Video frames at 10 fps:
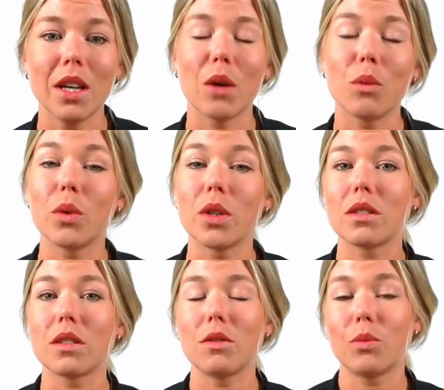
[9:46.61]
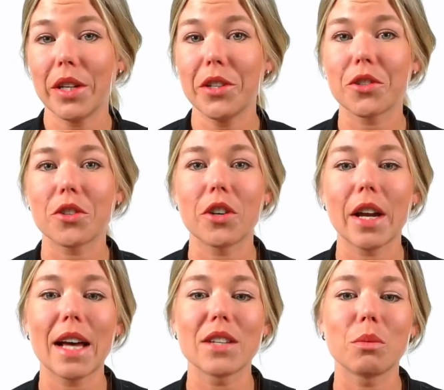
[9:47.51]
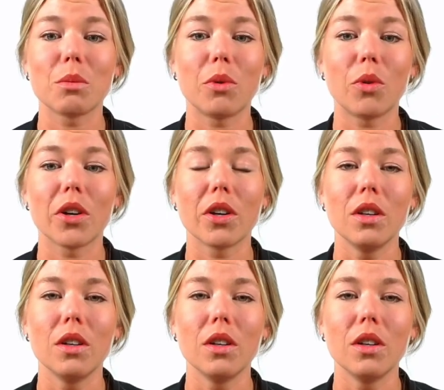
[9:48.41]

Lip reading: and was registered as a boy,